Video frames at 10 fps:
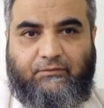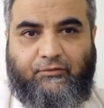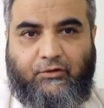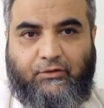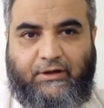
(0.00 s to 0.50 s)

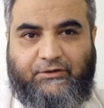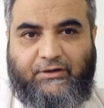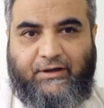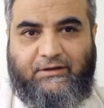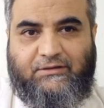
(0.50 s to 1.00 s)
for
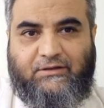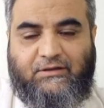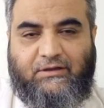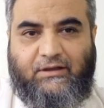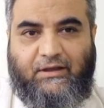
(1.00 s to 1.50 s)
cataract,
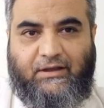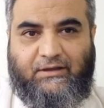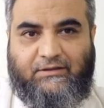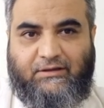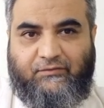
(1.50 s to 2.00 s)

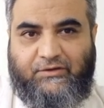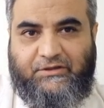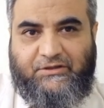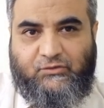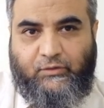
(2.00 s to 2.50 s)
and her vision
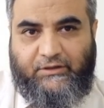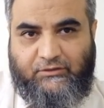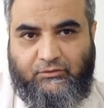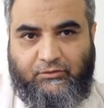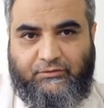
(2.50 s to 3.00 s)
is quite
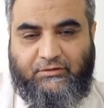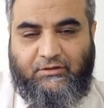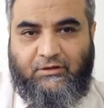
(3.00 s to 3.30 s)
good.